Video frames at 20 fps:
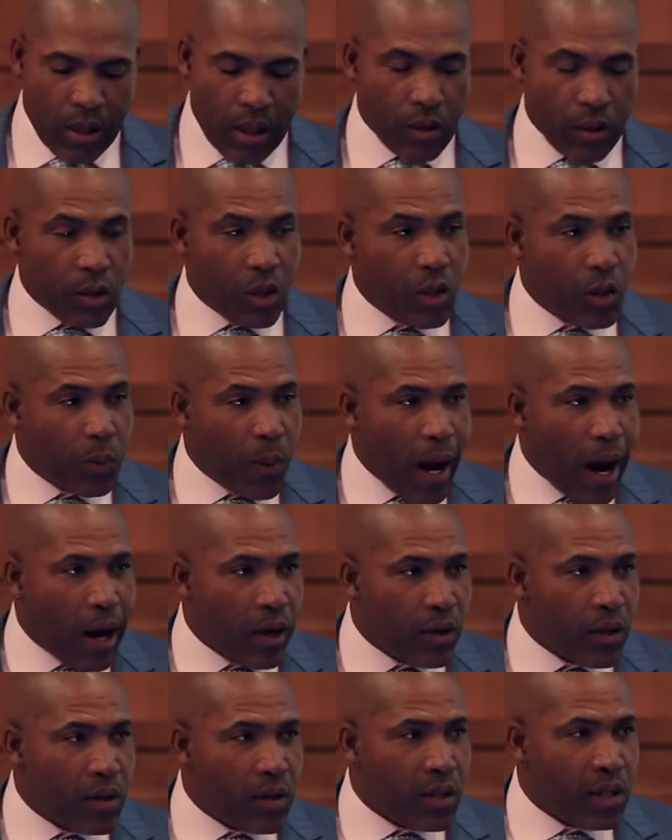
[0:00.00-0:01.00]
I was
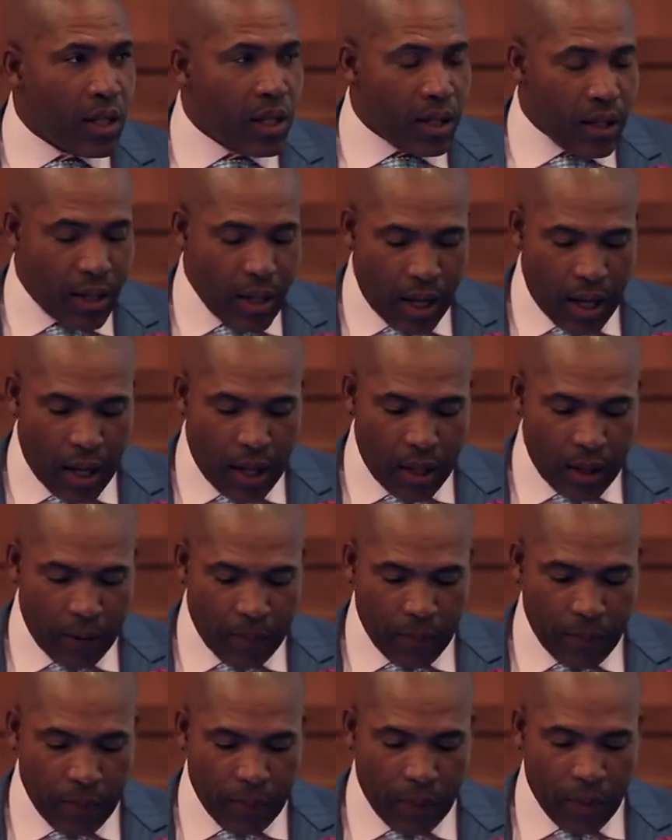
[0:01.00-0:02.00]
inspired to seek God
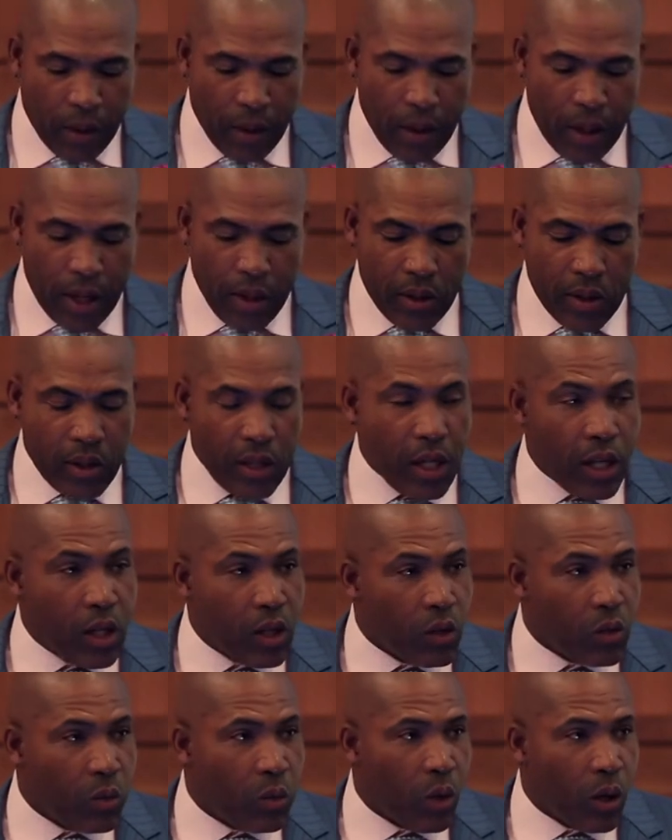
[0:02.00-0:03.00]
and seek
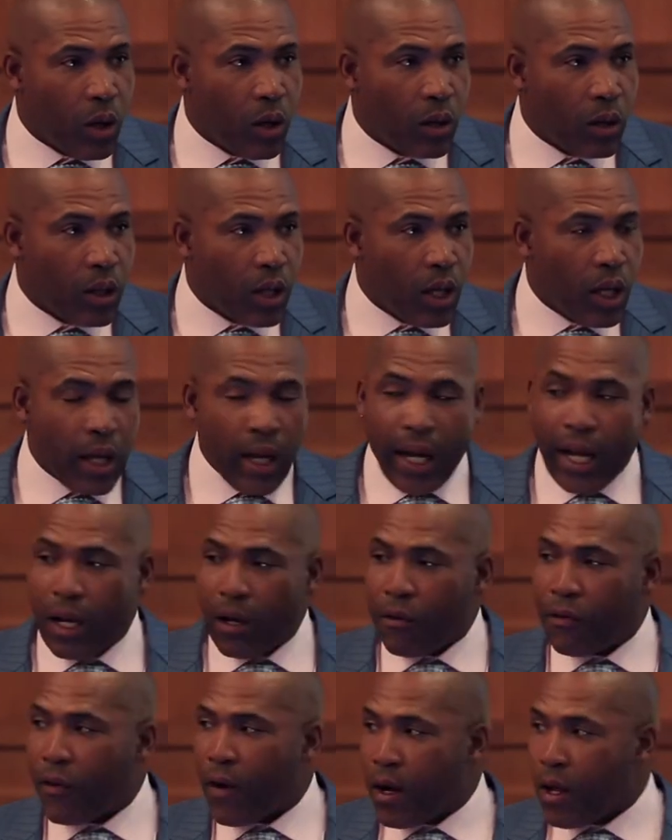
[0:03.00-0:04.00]
his word. And
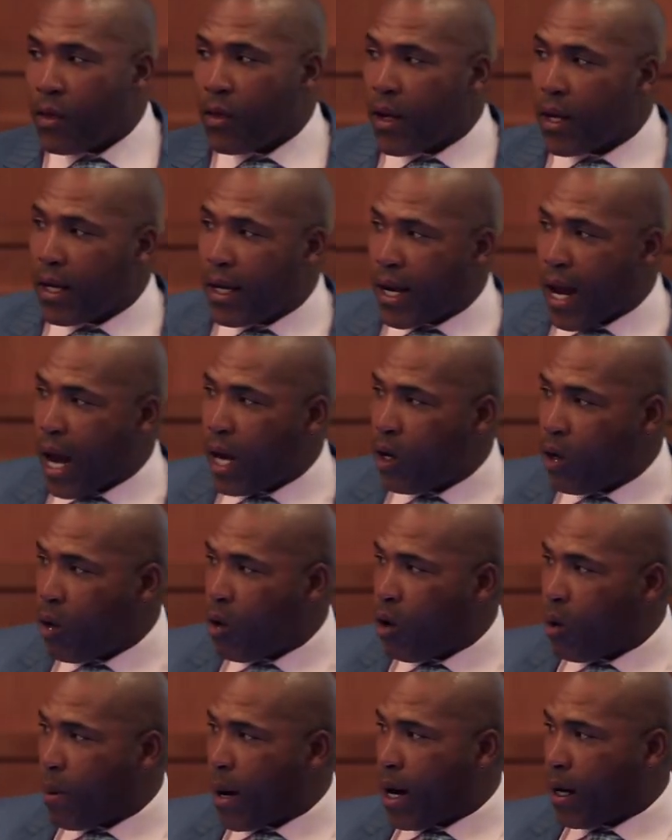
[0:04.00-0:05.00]
the funny thing that I
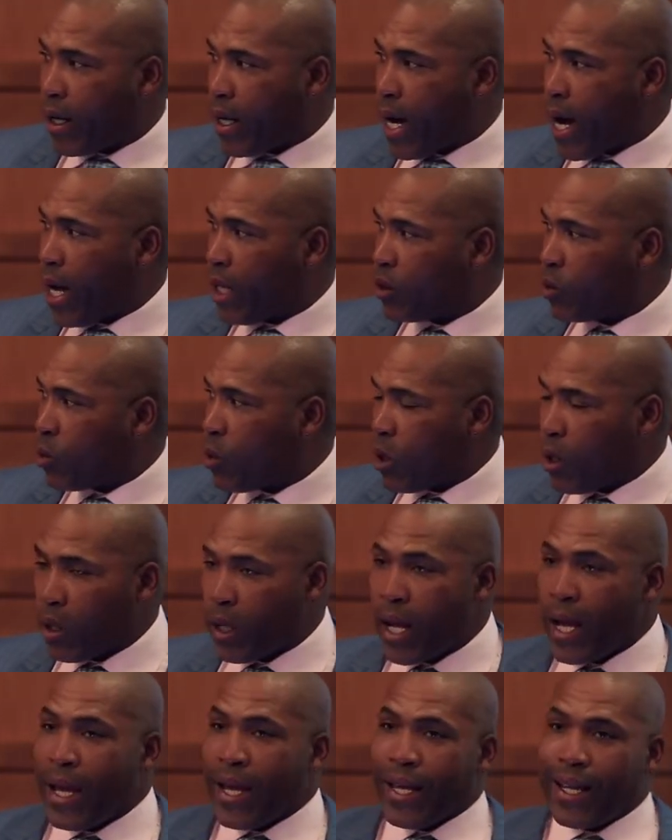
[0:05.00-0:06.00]
know about God's
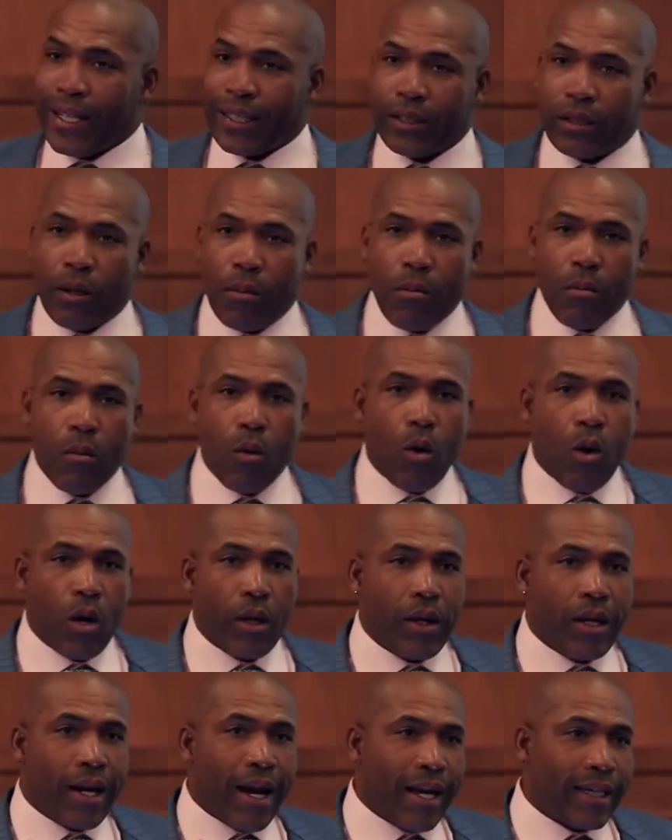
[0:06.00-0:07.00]
word is, the
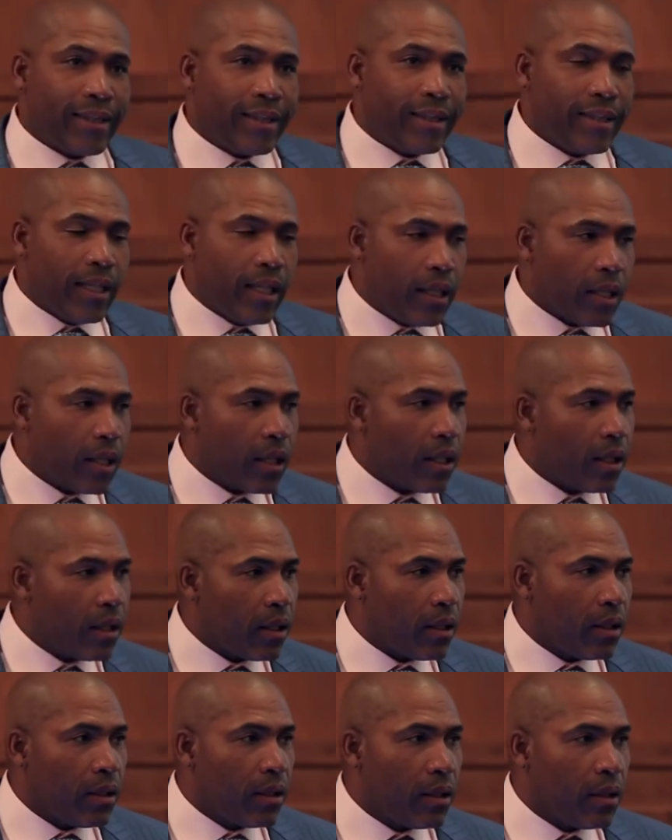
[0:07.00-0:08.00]
more that I seek it,